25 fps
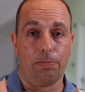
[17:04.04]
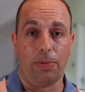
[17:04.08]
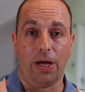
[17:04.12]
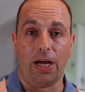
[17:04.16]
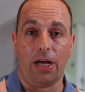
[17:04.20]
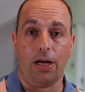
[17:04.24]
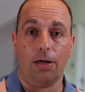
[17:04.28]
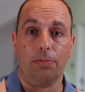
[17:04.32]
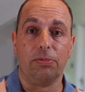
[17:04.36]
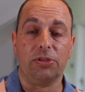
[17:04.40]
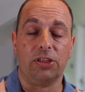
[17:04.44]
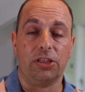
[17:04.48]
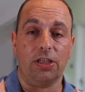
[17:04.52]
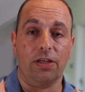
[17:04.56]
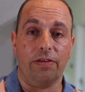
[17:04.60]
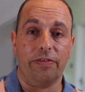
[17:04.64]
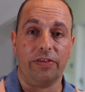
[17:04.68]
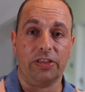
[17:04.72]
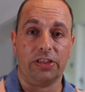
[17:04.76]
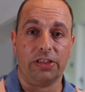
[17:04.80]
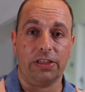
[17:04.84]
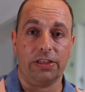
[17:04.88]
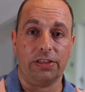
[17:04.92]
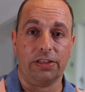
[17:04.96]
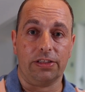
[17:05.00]
backup
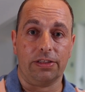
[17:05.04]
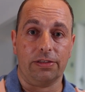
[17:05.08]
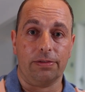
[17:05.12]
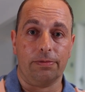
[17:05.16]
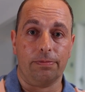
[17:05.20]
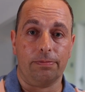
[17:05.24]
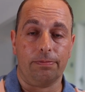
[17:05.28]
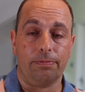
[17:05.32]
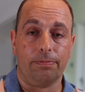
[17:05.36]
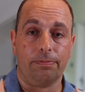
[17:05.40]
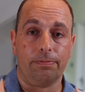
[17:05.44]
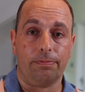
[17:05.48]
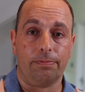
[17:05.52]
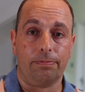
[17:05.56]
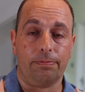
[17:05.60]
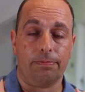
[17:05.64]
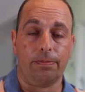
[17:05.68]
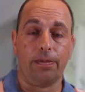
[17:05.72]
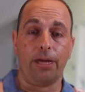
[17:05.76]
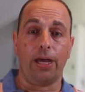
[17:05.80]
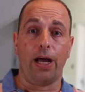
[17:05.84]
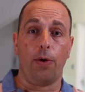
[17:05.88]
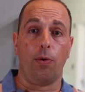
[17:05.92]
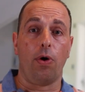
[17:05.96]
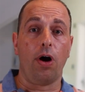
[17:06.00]
services.
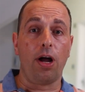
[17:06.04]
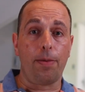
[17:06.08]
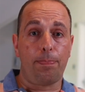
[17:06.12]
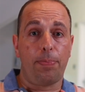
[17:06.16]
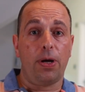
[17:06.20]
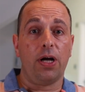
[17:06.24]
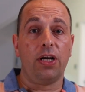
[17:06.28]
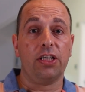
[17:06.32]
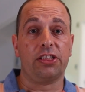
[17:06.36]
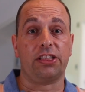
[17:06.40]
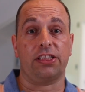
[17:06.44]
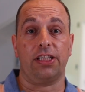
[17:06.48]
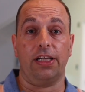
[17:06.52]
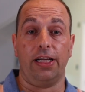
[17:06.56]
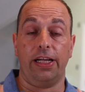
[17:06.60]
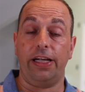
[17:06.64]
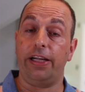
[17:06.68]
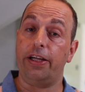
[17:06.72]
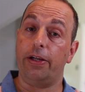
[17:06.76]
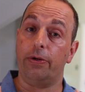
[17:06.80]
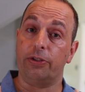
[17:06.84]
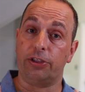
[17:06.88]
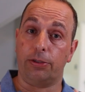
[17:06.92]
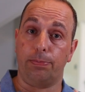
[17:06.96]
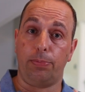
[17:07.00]
Now, I personally
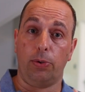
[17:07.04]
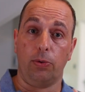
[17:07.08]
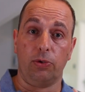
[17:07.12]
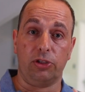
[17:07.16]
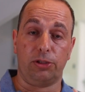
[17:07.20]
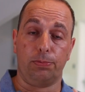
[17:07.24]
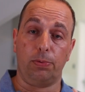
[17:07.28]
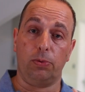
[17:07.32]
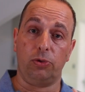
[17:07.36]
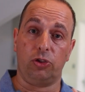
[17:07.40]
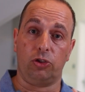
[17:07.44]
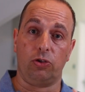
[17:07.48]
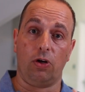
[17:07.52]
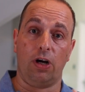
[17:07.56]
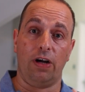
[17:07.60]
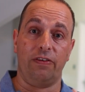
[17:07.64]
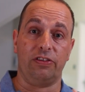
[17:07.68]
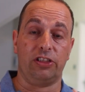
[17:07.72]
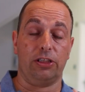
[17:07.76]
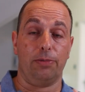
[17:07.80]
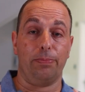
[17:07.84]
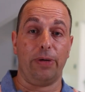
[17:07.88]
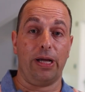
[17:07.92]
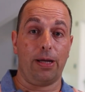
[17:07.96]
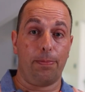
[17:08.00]
use a portable drive
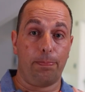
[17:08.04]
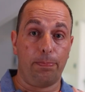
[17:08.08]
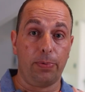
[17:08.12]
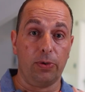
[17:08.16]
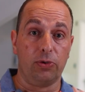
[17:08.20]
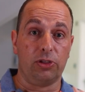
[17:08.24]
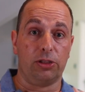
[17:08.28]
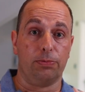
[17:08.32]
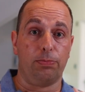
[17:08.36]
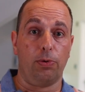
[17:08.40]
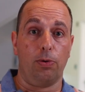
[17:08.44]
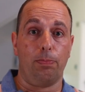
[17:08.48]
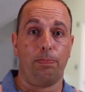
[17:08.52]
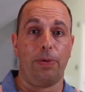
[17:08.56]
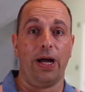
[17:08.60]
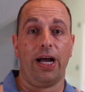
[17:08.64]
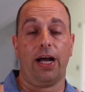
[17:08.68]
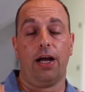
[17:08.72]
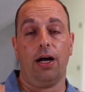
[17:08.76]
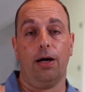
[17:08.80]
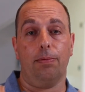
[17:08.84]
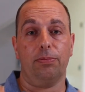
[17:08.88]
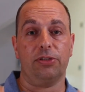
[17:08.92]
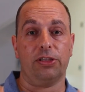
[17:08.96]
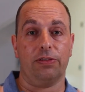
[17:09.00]
to make bootable
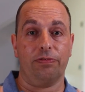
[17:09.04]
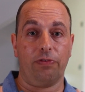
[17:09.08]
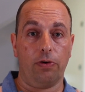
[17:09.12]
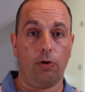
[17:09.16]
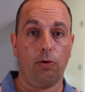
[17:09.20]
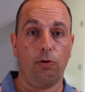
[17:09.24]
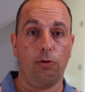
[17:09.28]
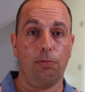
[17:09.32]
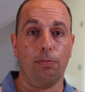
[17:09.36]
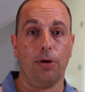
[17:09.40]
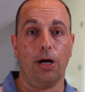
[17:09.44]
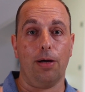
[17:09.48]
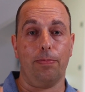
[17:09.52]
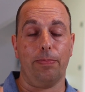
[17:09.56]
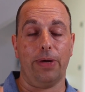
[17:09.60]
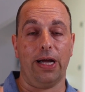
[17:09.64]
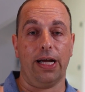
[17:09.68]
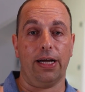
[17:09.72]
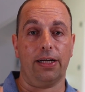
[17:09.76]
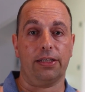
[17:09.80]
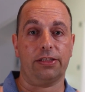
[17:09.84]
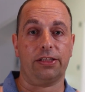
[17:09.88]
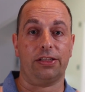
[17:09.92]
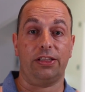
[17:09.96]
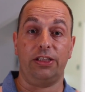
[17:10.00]
backups of all my
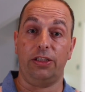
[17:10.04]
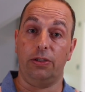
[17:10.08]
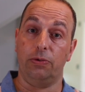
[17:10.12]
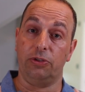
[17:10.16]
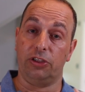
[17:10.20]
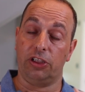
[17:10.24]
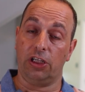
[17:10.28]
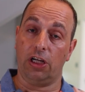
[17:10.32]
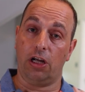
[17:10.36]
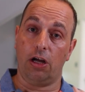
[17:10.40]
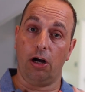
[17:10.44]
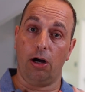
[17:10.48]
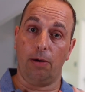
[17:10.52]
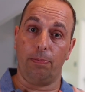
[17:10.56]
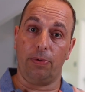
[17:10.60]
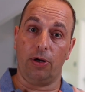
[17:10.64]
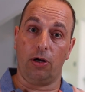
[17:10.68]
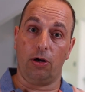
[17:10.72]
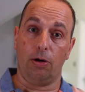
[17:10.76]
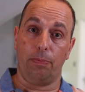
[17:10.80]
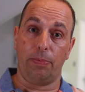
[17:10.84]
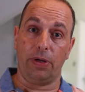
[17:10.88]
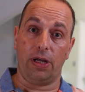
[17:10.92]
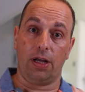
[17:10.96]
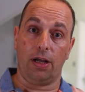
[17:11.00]
Macs using Carbon
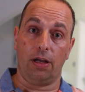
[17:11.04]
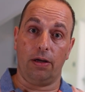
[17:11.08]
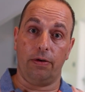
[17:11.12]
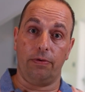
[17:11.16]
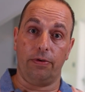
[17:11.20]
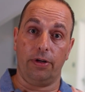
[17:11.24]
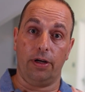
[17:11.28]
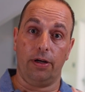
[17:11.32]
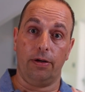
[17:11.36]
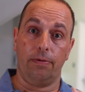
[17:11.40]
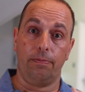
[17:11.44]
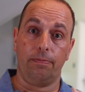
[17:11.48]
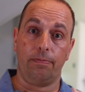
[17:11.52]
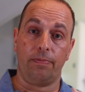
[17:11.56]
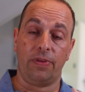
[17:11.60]
Copy Cloner.